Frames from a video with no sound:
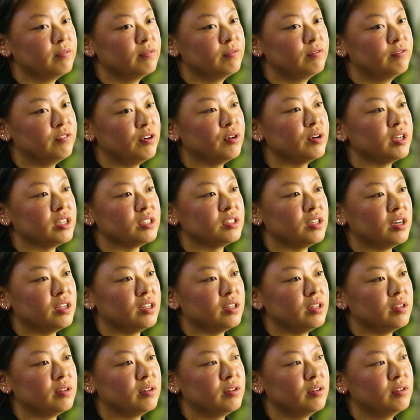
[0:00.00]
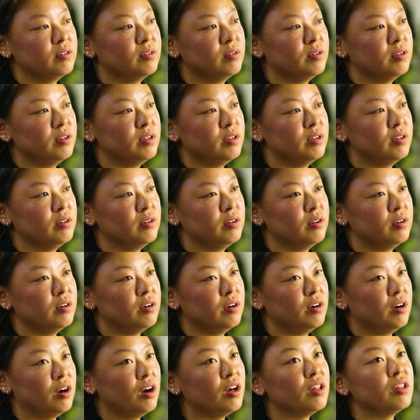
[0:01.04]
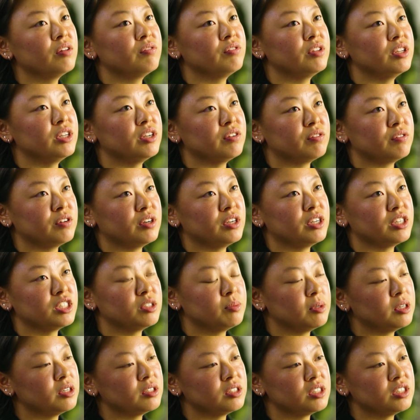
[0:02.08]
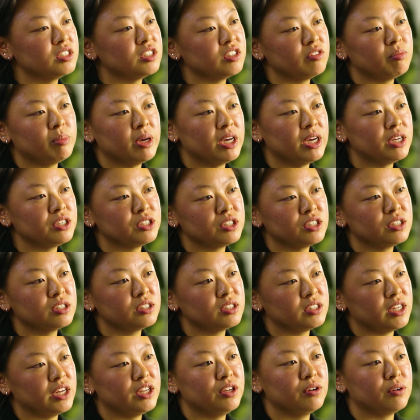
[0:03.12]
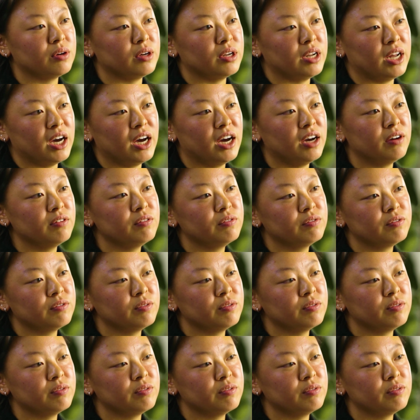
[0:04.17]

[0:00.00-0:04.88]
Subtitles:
focus on all of the different experiences of patients that you could have.